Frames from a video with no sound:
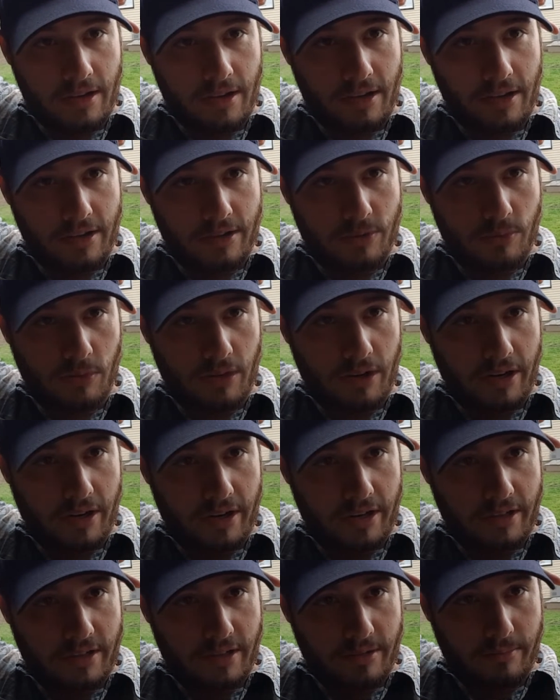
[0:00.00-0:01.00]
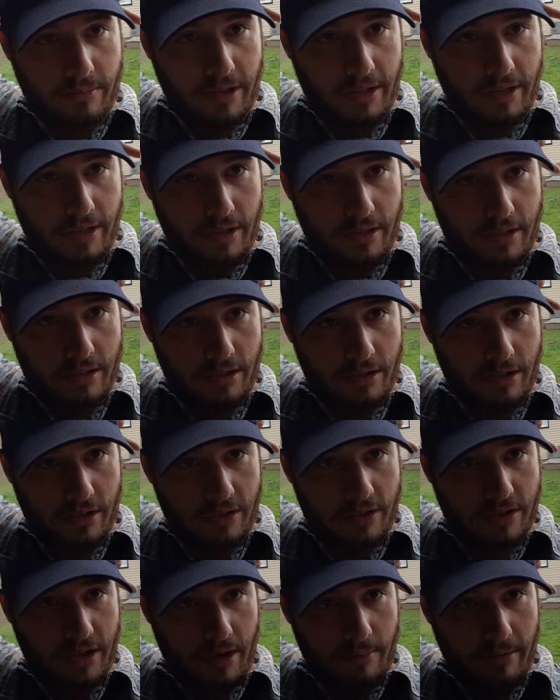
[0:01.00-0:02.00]
is where I did
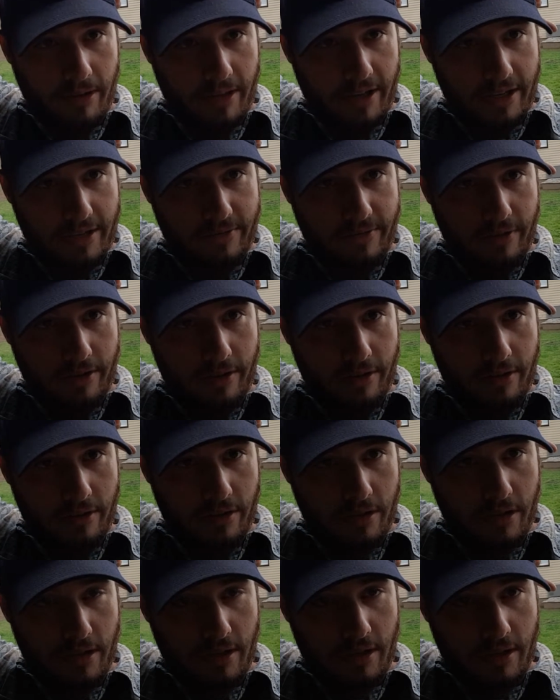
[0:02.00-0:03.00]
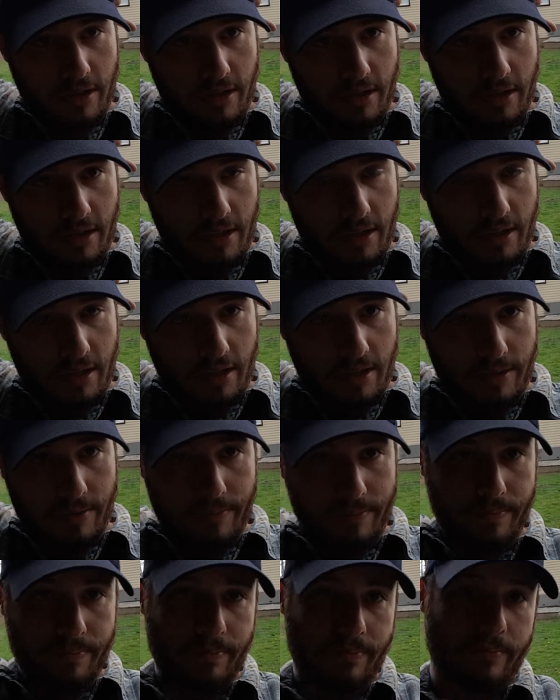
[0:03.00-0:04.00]
shot my last video.
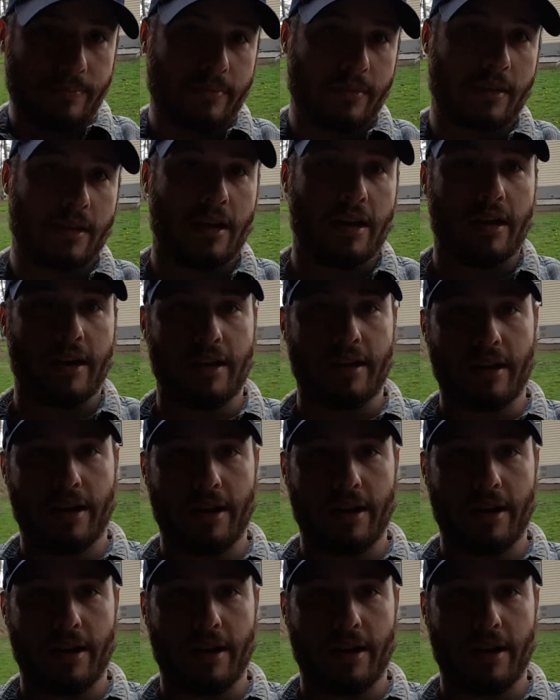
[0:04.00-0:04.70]
Um, and